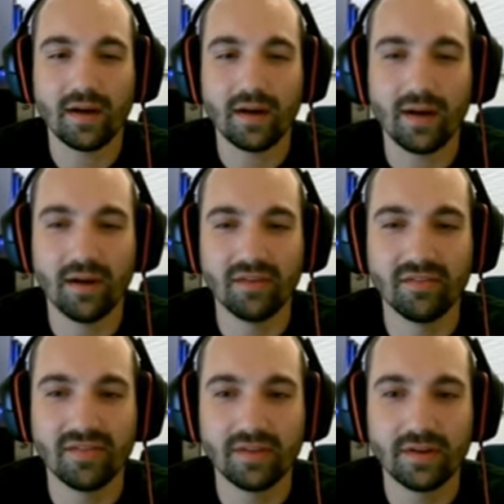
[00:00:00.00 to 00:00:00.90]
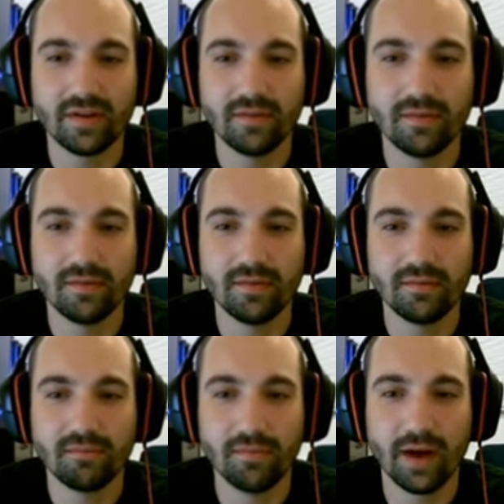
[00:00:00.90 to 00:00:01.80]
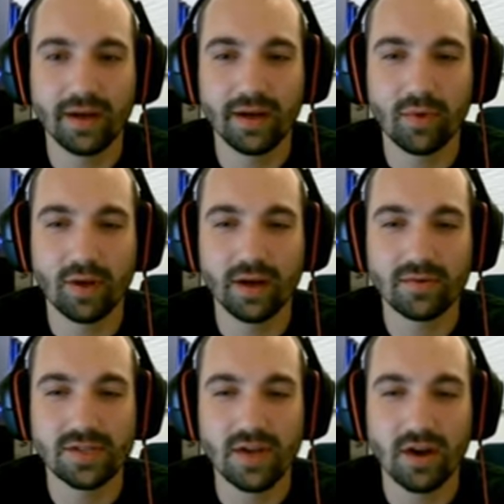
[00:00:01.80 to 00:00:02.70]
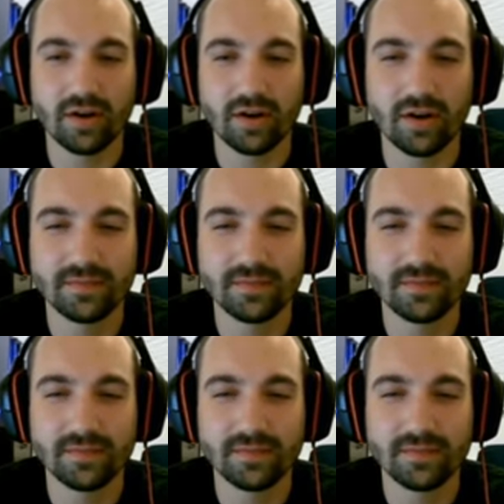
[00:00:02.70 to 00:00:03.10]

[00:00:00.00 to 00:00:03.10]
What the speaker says: of money when I was younger.